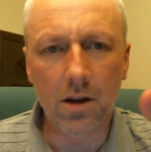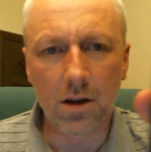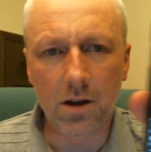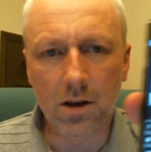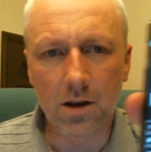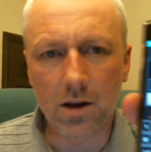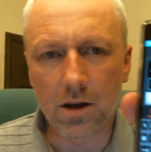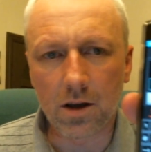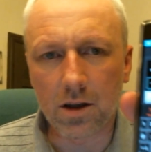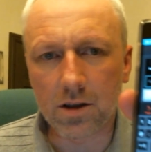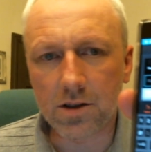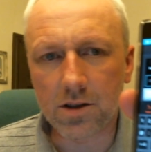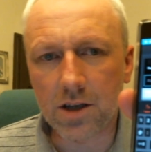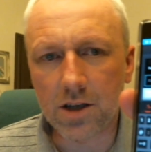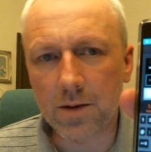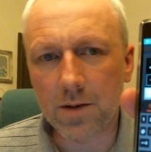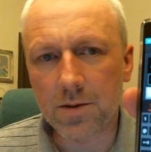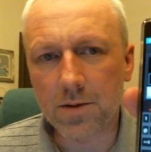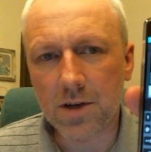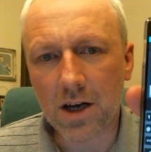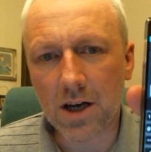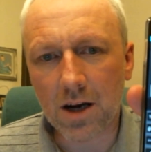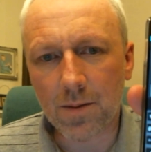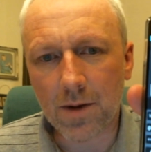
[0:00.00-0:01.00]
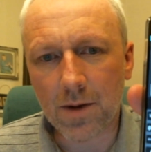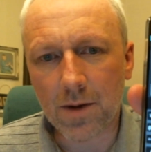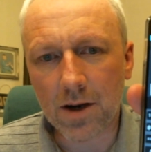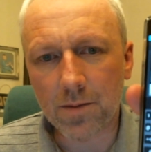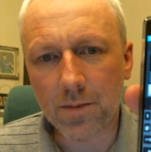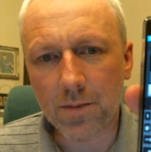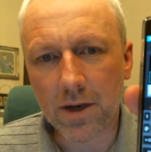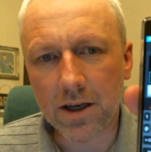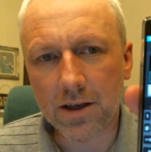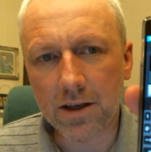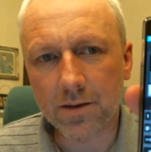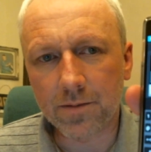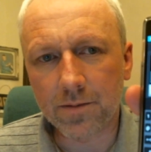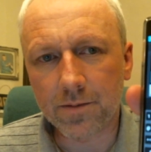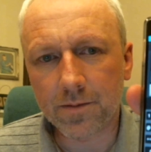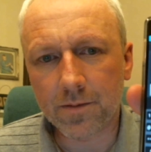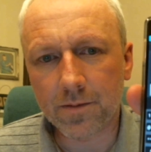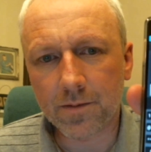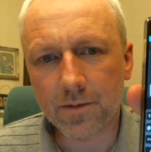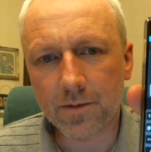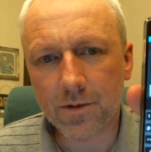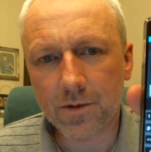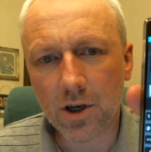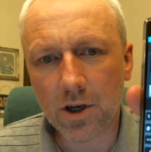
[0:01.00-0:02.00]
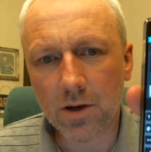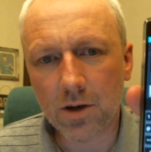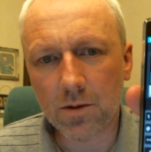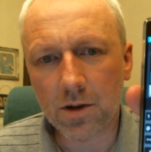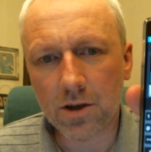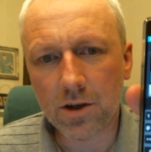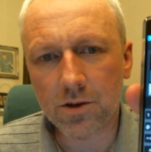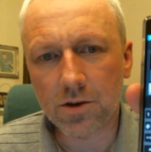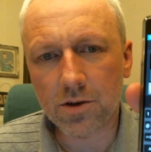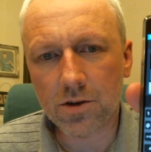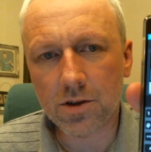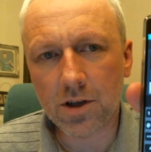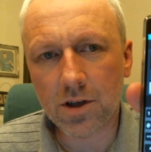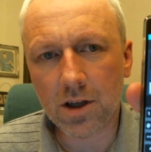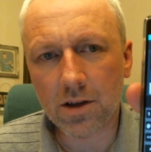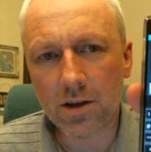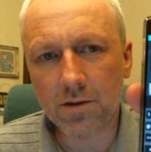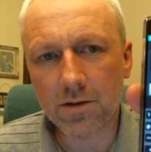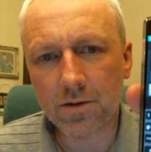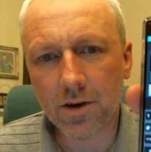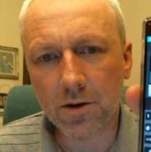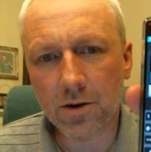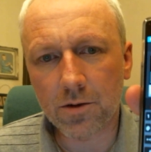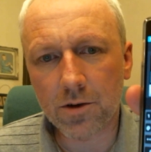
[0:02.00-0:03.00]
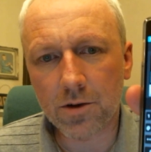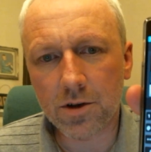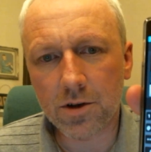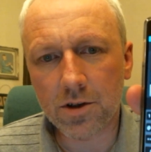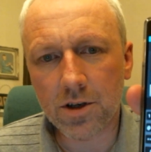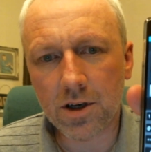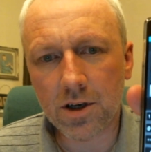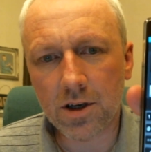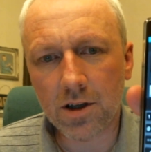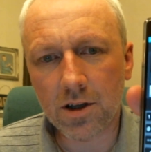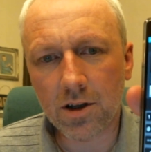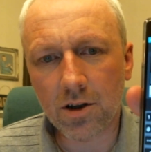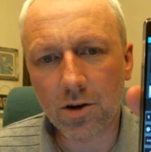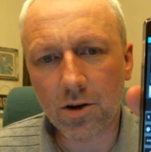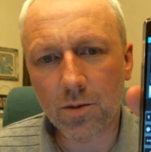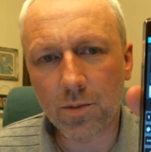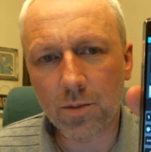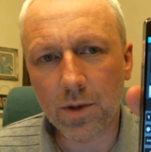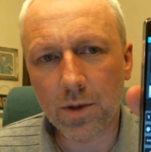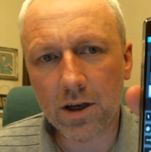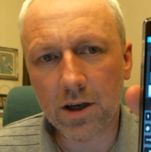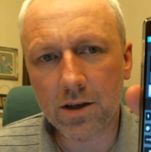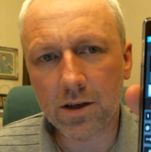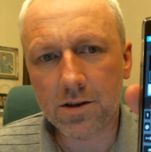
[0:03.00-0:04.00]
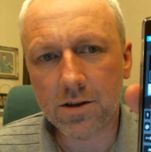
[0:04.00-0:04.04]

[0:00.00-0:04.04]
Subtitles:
at the same time, and me. So let's just get the focus in a little bit.